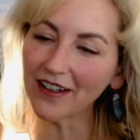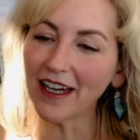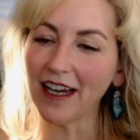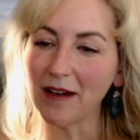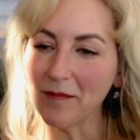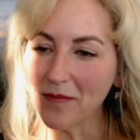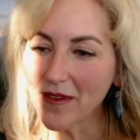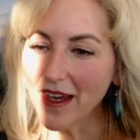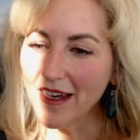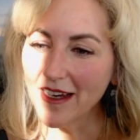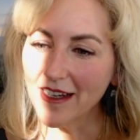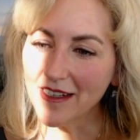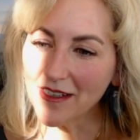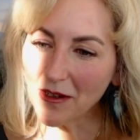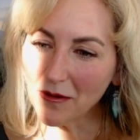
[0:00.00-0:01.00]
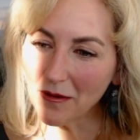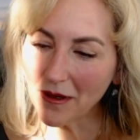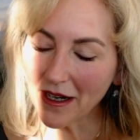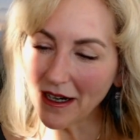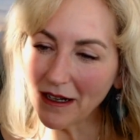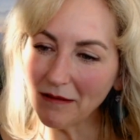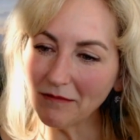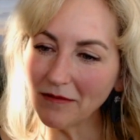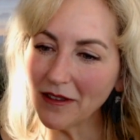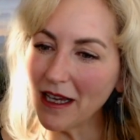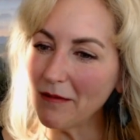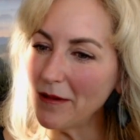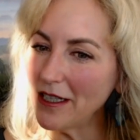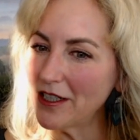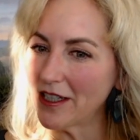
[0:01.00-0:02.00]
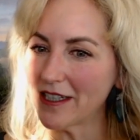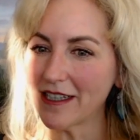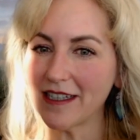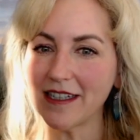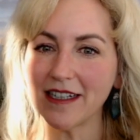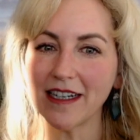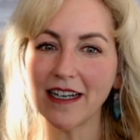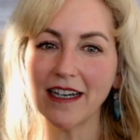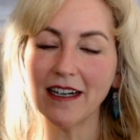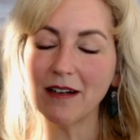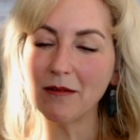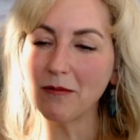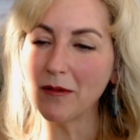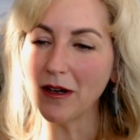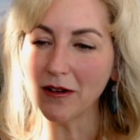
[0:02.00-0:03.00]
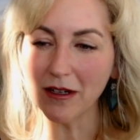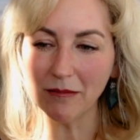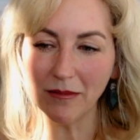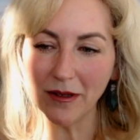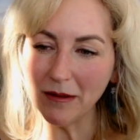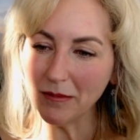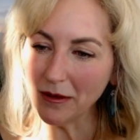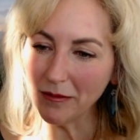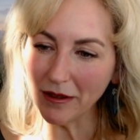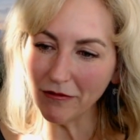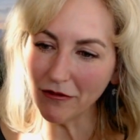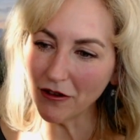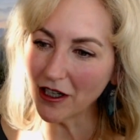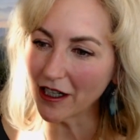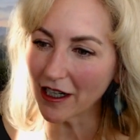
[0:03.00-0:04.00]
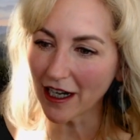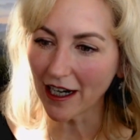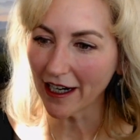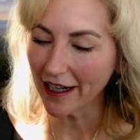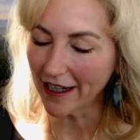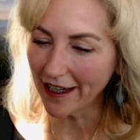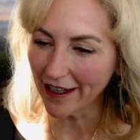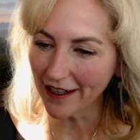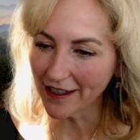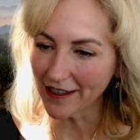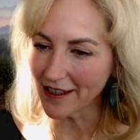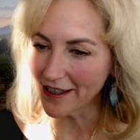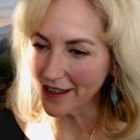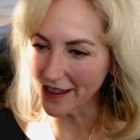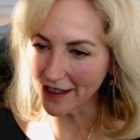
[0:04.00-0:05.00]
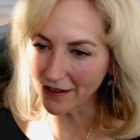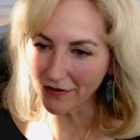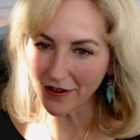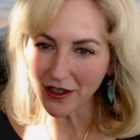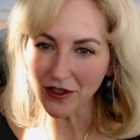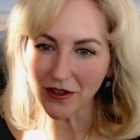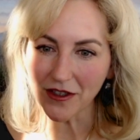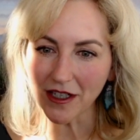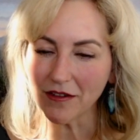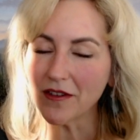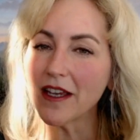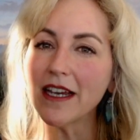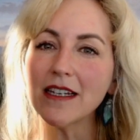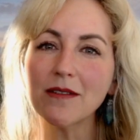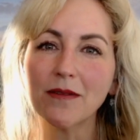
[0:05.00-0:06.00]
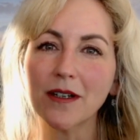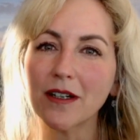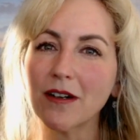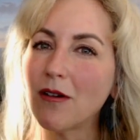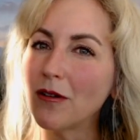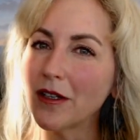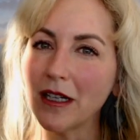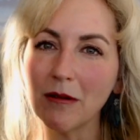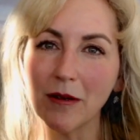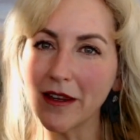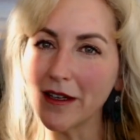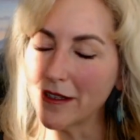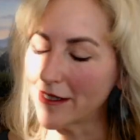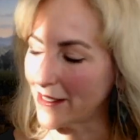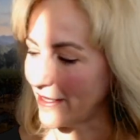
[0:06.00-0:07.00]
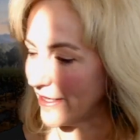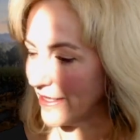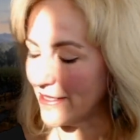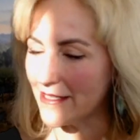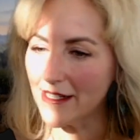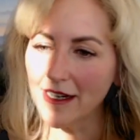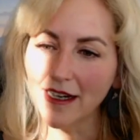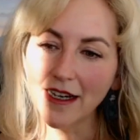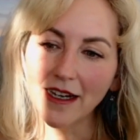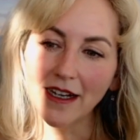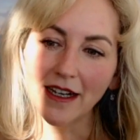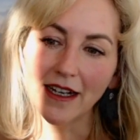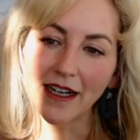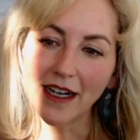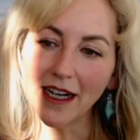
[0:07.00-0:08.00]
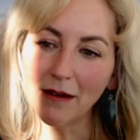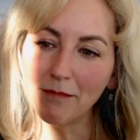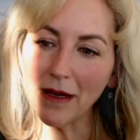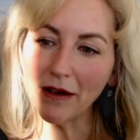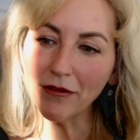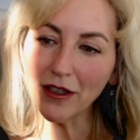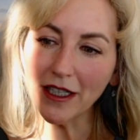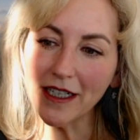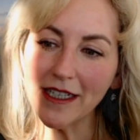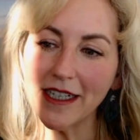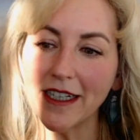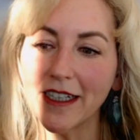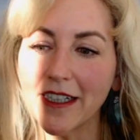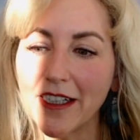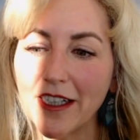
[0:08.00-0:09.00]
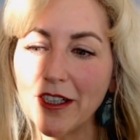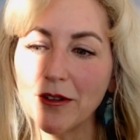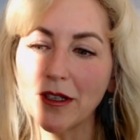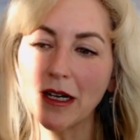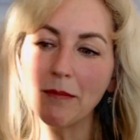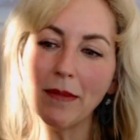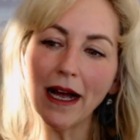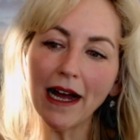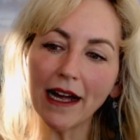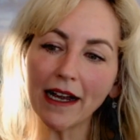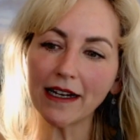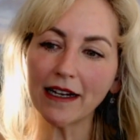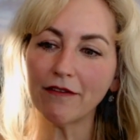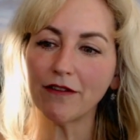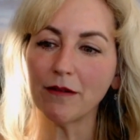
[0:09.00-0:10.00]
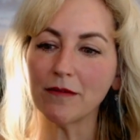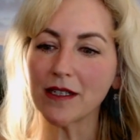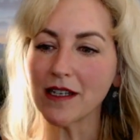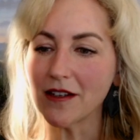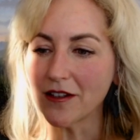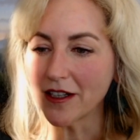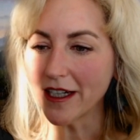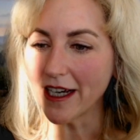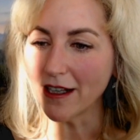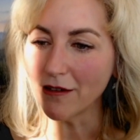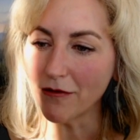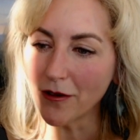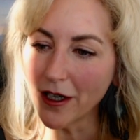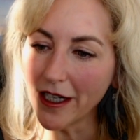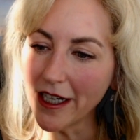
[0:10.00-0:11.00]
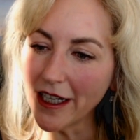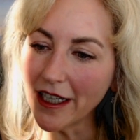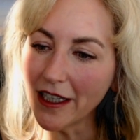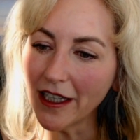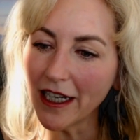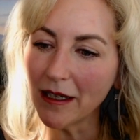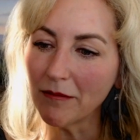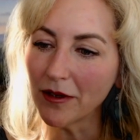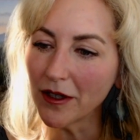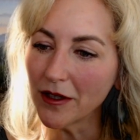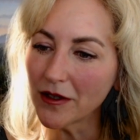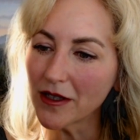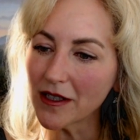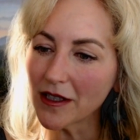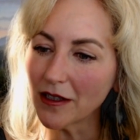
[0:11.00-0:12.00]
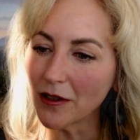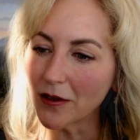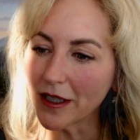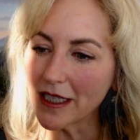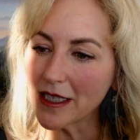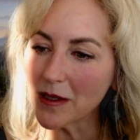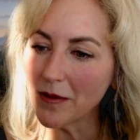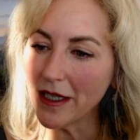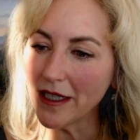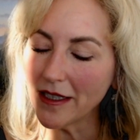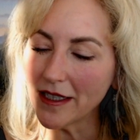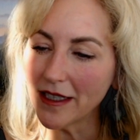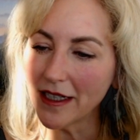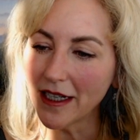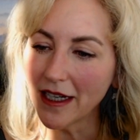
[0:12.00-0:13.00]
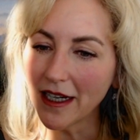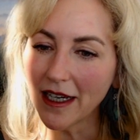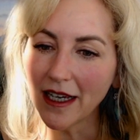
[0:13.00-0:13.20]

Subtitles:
Okay. So let me just welcome people before I get into the official stuff. Thanks for holding with us, guys. Beverly's here. You are back from Southern California. Elaine Bruce, Lori Sweet.